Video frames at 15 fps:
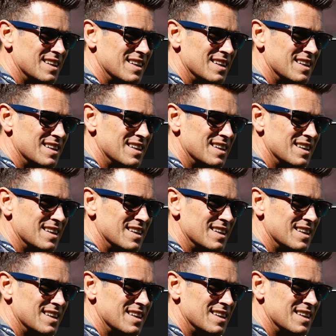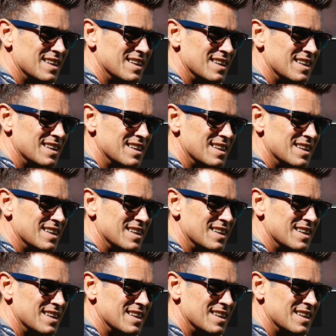
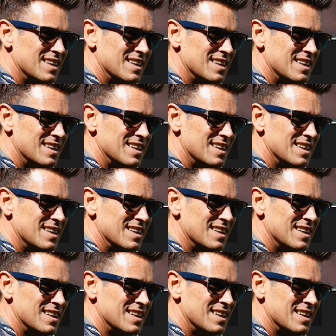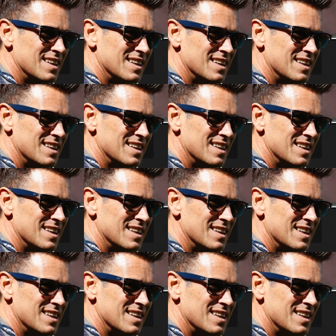
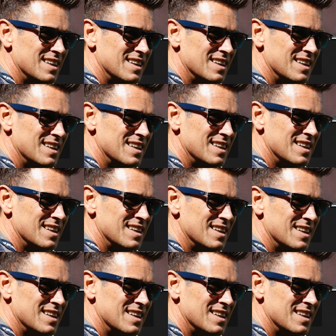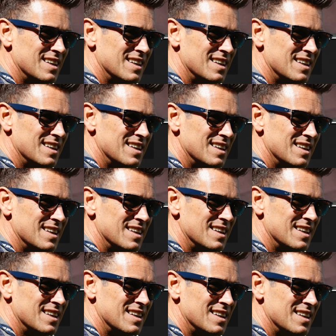
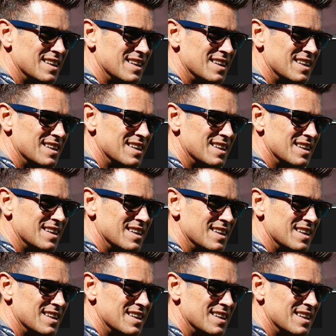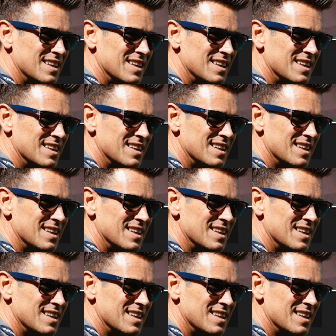This person isn't speaking.